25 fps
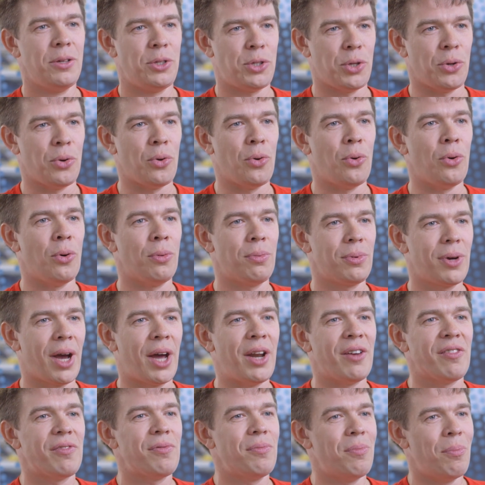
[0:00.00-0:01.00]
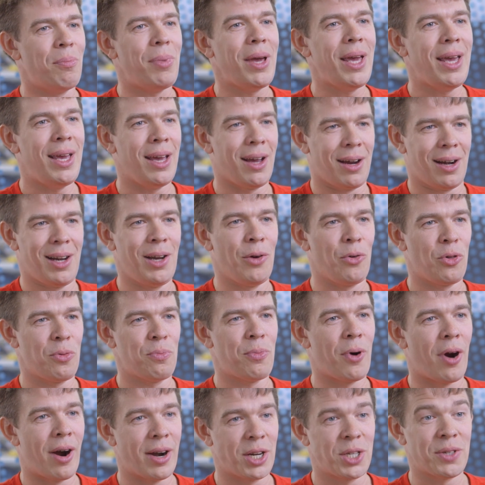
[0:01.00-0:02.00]
to kind of be a close
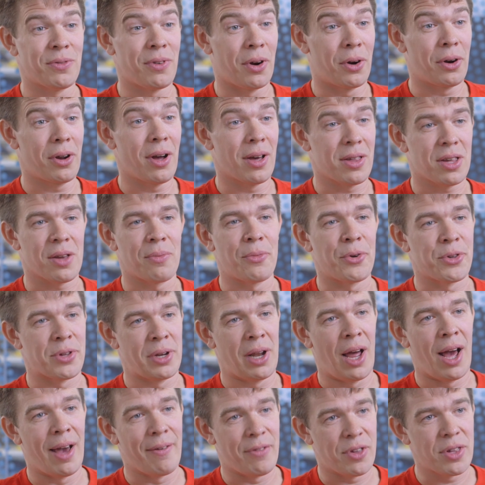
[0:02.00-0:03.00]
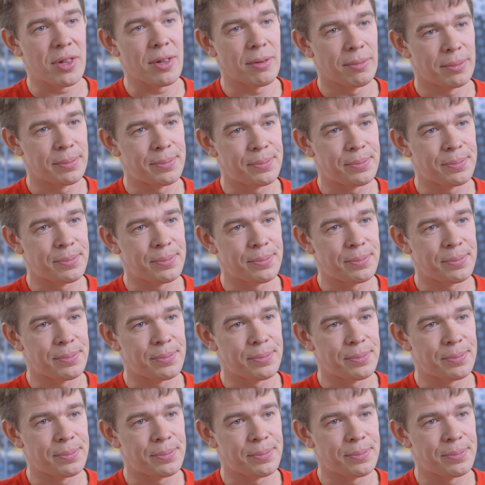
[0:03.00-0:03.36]
part of our customers' lives.